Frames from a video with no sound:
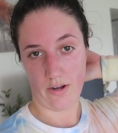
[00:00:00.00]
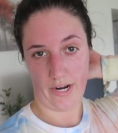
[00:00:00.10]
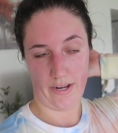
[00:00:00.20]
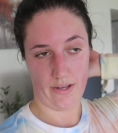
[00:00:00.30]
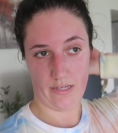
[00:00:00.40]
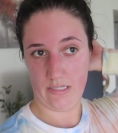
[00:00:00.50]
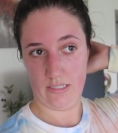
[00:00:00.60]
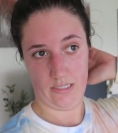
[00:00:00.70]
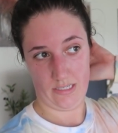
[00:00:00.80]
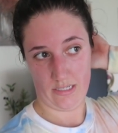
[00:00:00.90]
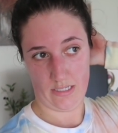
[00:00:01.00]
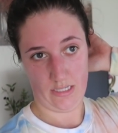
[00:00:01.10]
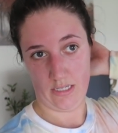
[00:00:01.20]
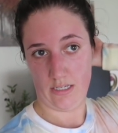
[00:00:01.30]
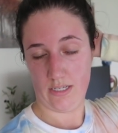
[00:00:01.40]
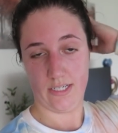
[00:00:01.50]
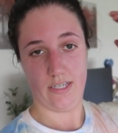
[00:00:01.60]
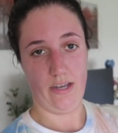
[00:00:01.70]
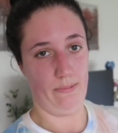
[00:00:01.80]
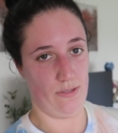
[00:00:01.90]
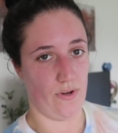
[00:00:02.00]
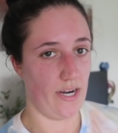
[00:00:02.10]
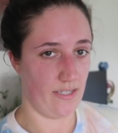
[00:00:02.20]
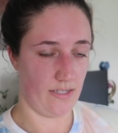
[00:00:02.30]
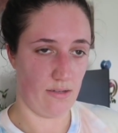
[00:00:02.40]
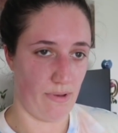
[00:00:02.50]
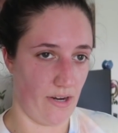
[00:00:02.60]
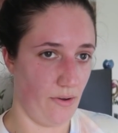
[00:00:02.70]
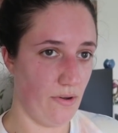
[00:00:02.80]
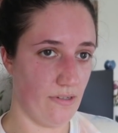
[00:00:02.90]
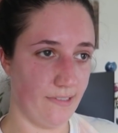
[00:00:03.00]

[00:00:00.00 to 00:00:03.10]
All right, I'm as red as a tomato.